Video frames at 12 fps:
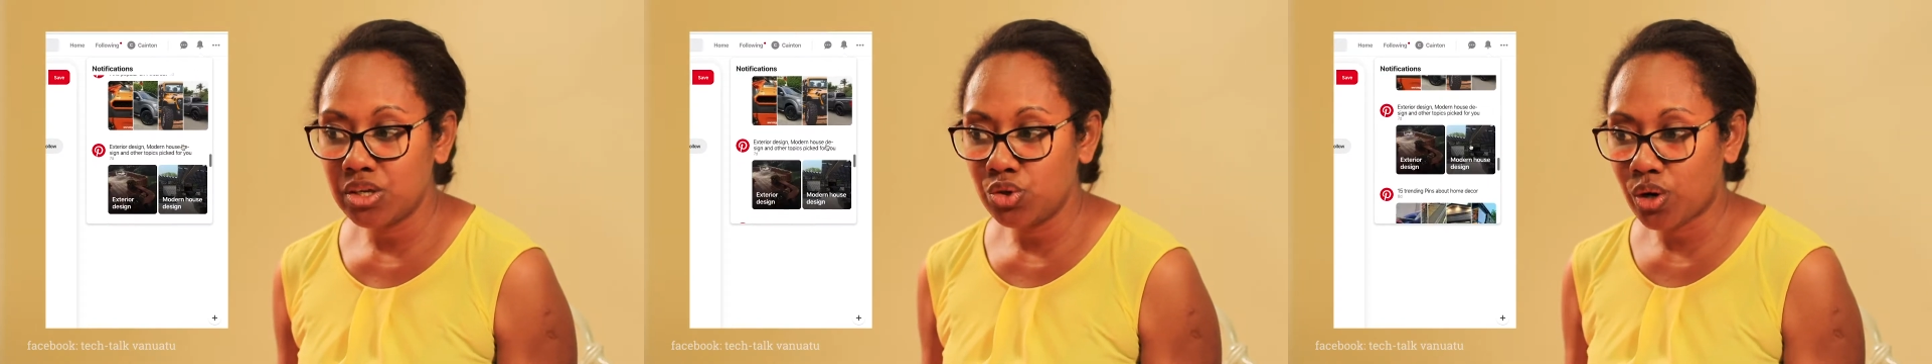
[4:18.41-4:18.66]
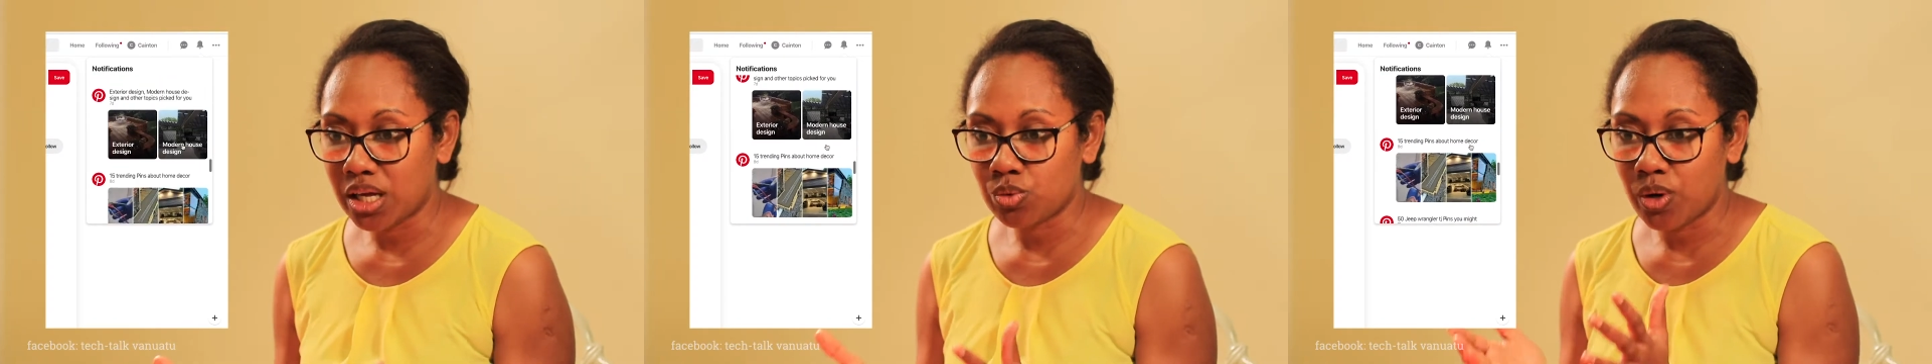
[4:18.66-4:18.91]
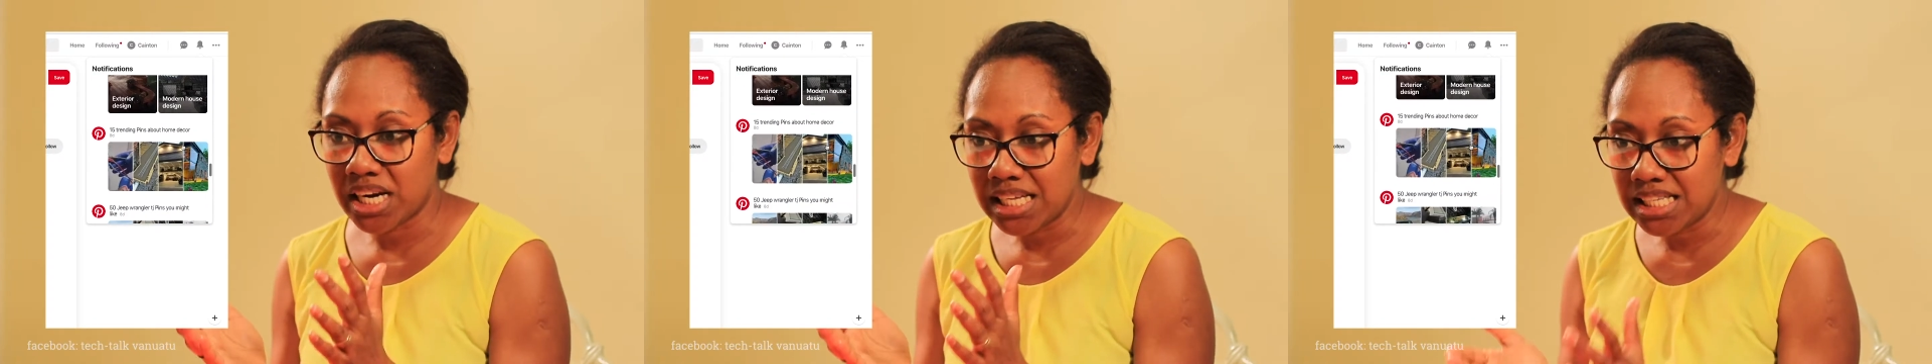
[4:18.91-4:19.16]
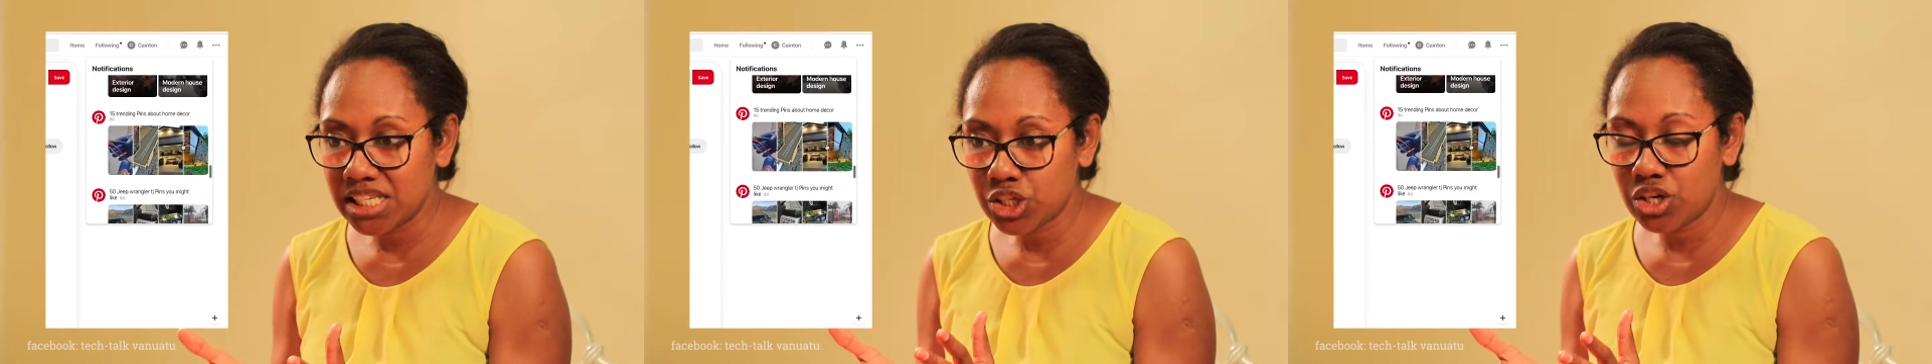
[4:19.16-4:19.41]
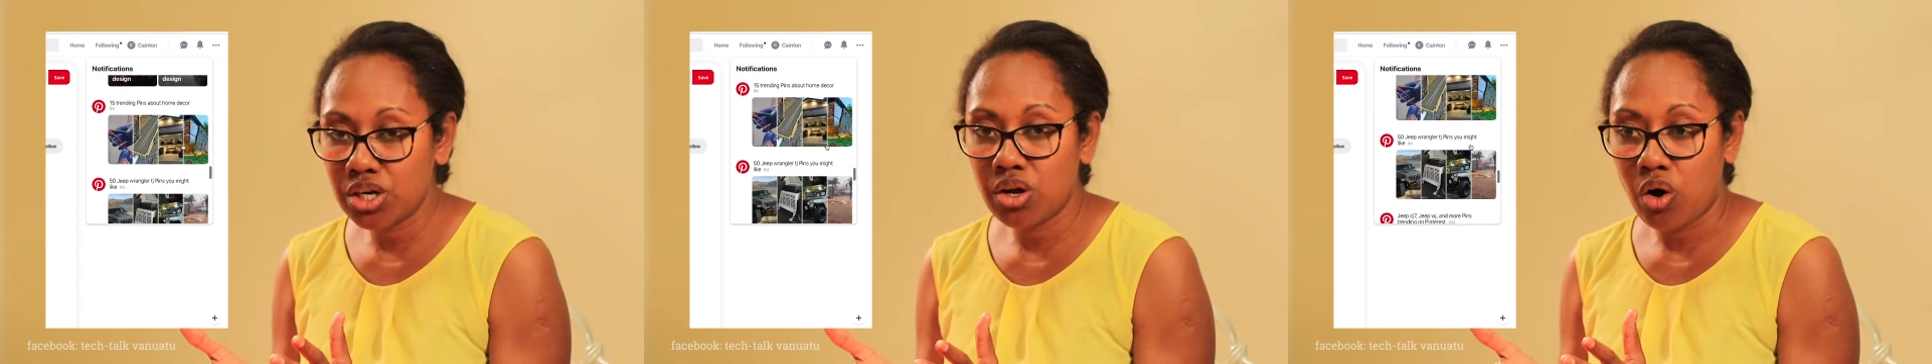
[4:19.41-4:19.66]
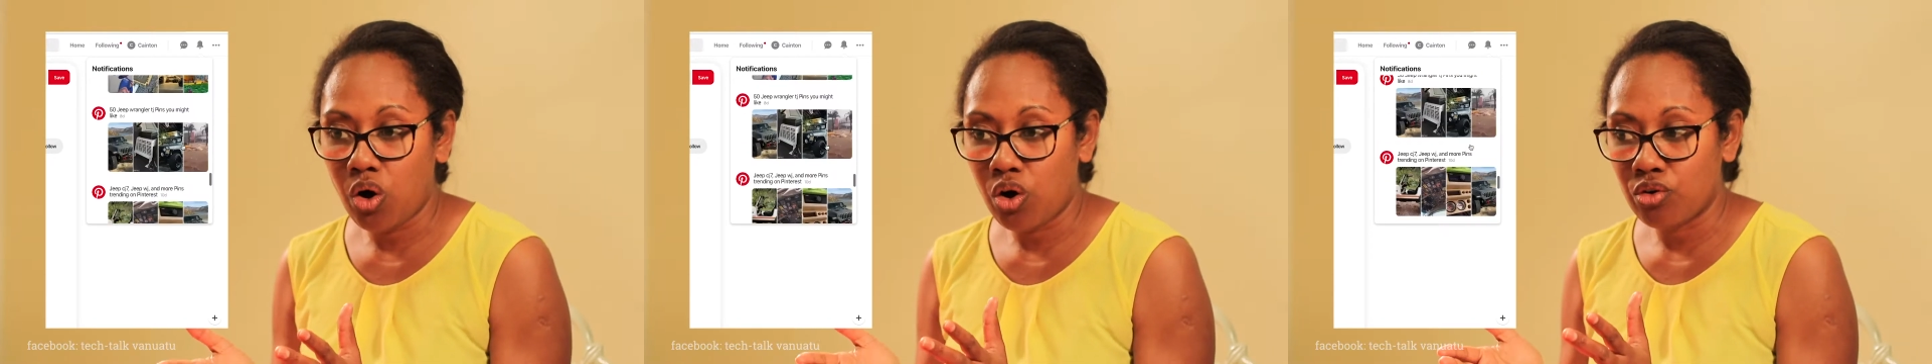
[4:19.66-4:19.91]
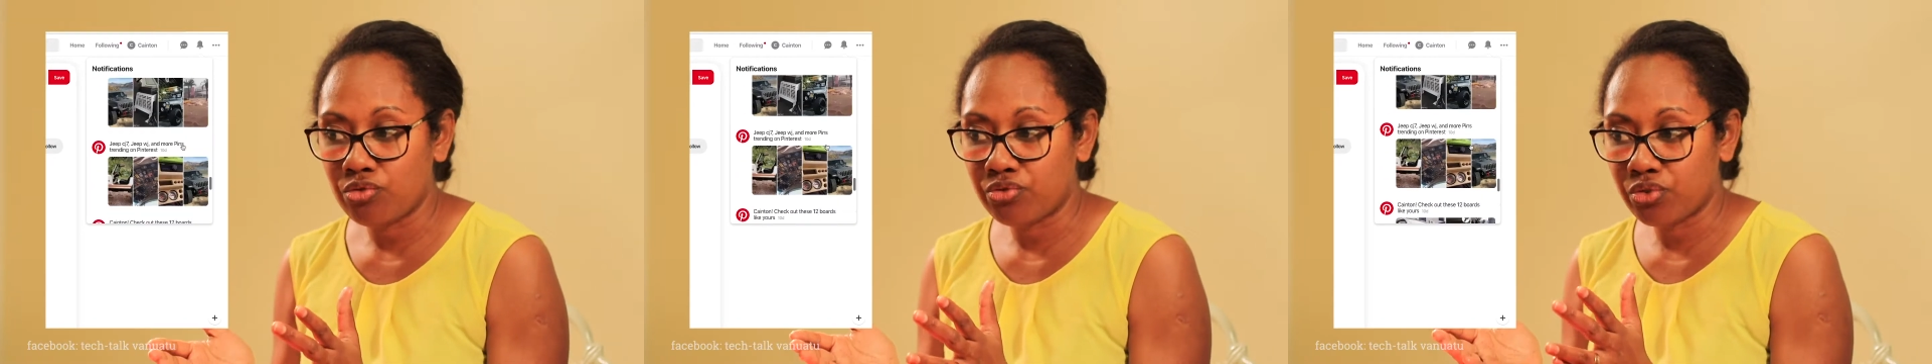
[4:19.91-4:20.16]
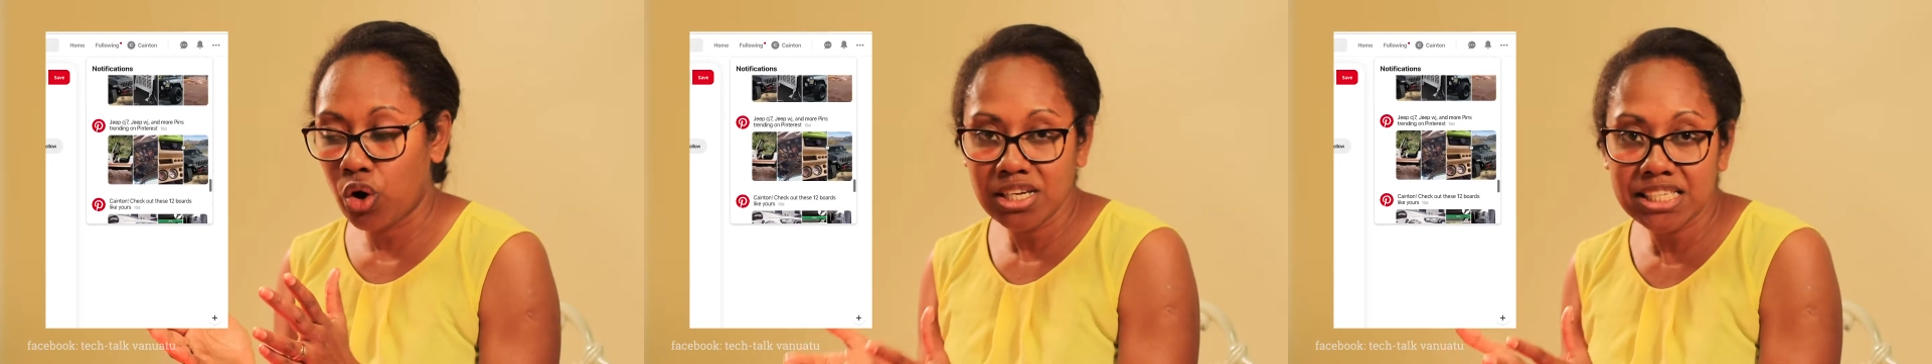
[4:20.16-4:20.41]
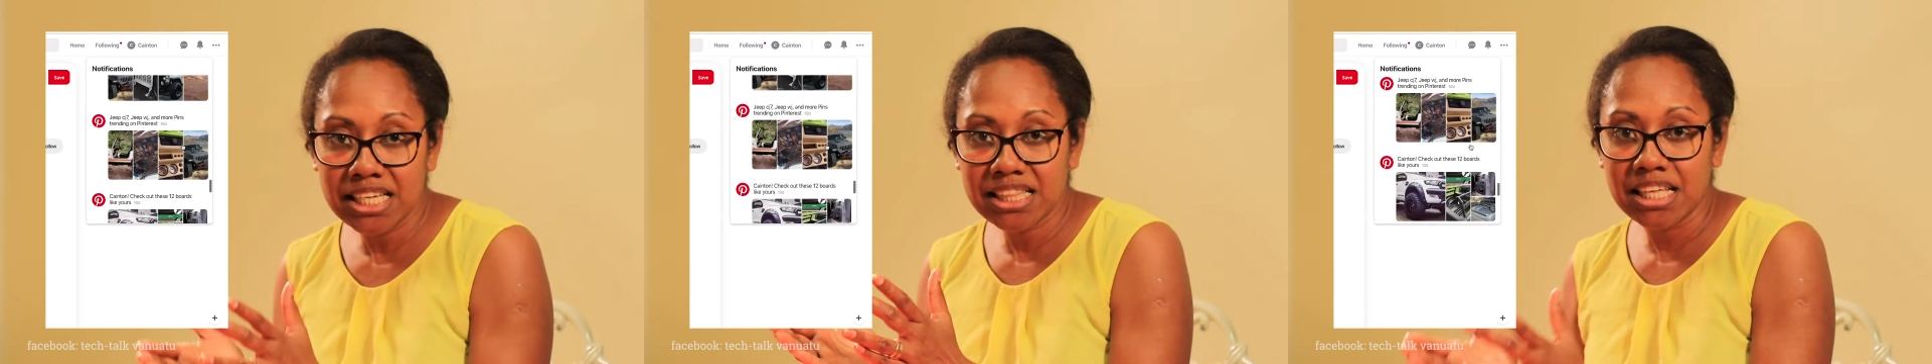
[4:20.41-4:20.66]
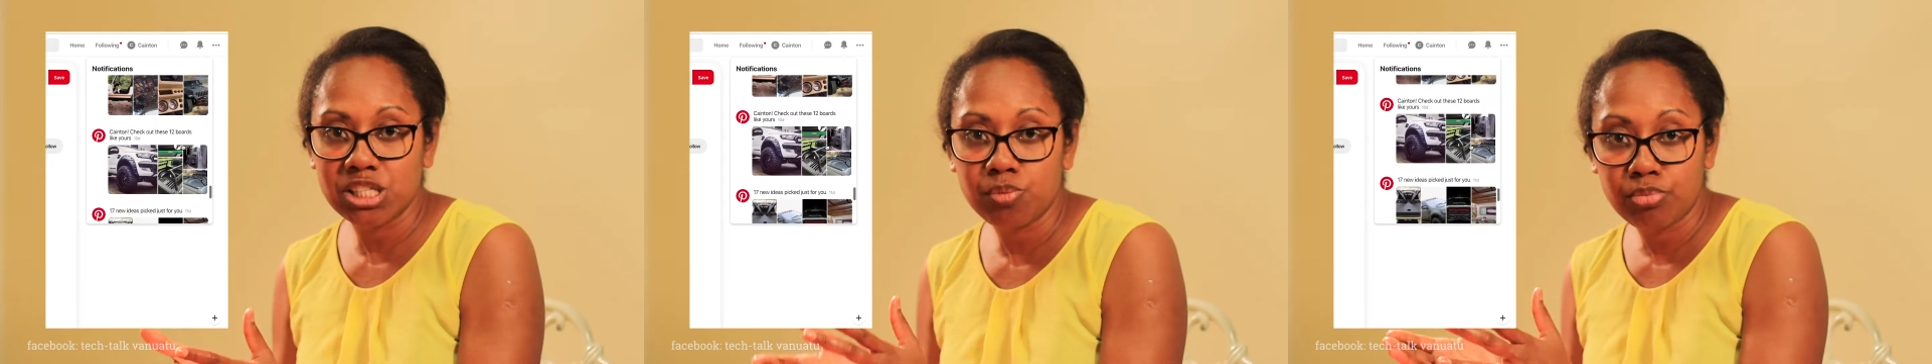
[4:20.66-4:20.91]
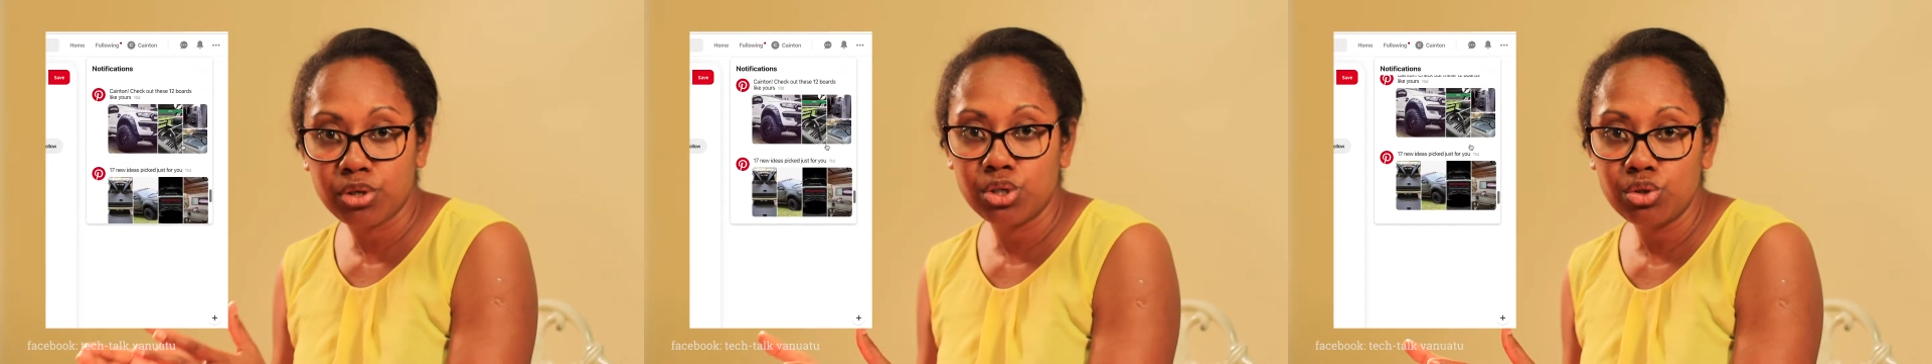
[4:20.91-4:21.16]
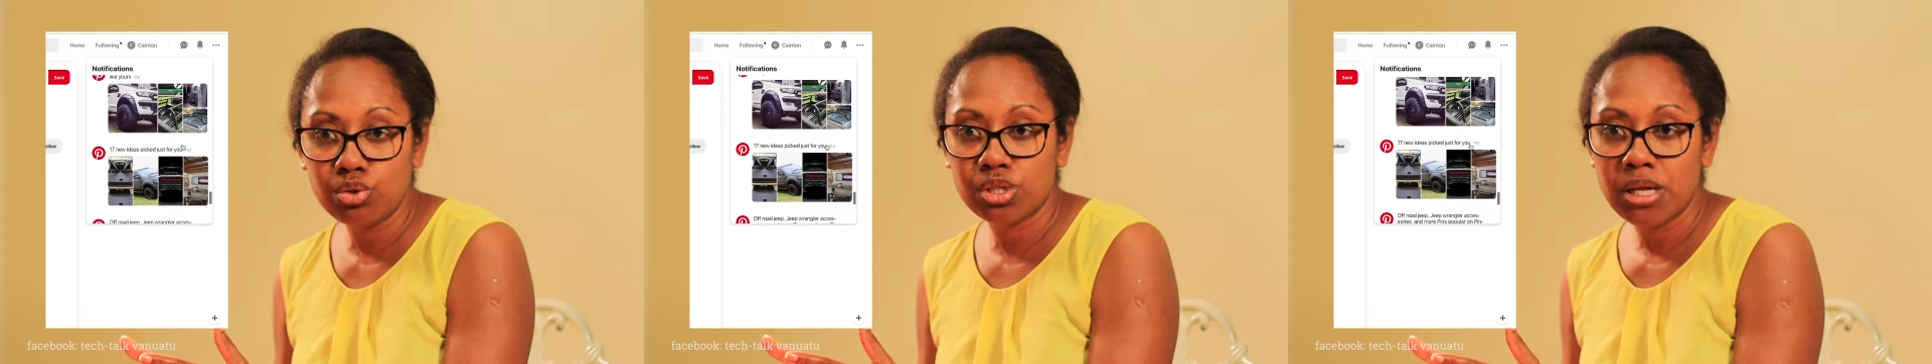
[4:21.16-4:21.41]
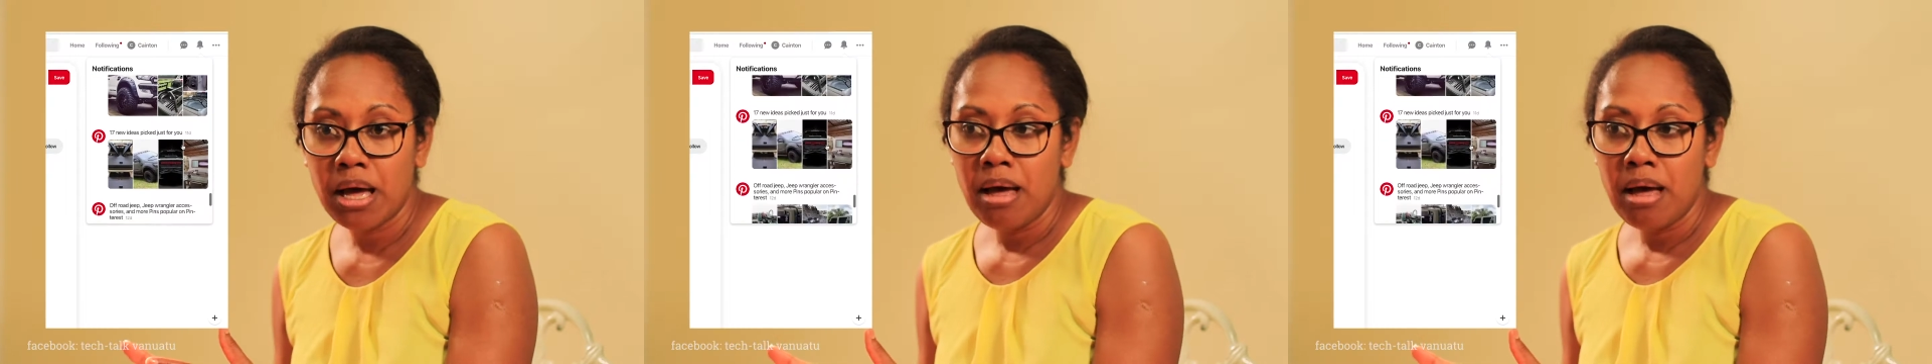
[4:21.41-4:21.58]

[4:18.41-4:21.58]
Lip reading: you got one edition of content that's produced.